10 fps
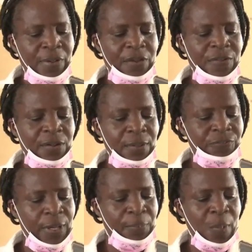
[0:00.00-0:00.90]
Reverend
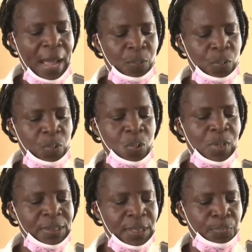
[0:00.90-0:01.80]
Philip Quaque, who
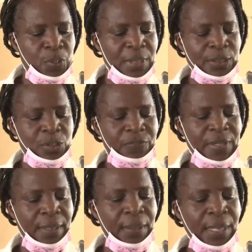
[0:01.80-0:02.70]
was a product of
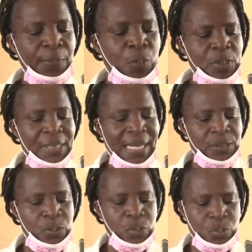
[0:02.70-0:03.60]
the Cape Coast
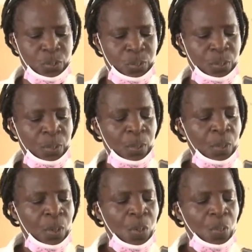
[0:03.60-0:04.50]
Castle School,
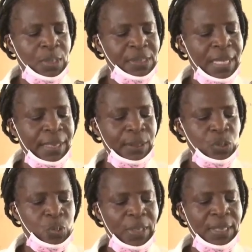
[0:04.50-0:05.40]
was
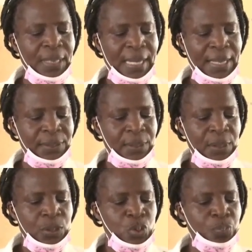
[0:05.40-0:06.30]
taken to England
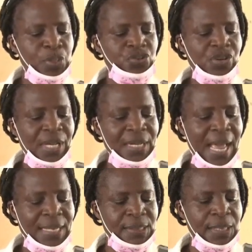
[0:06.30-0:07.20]
to be
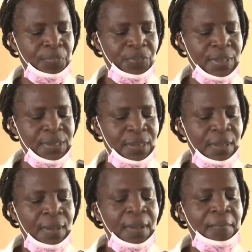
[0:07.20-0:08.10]
trained as a priest
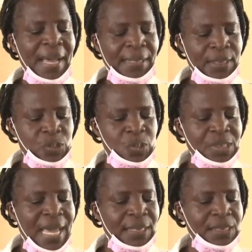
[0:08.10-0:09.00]
by the
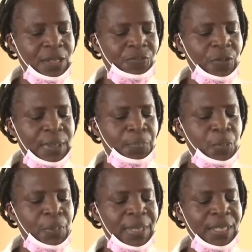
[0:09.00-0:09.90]
Society for the
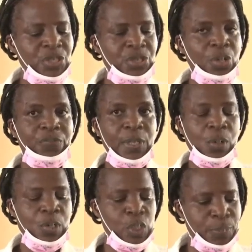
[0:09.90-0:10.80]
Propagation of the
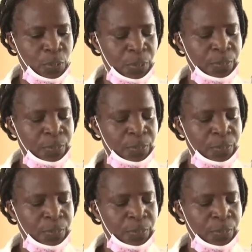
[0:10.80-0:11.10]
Gospel.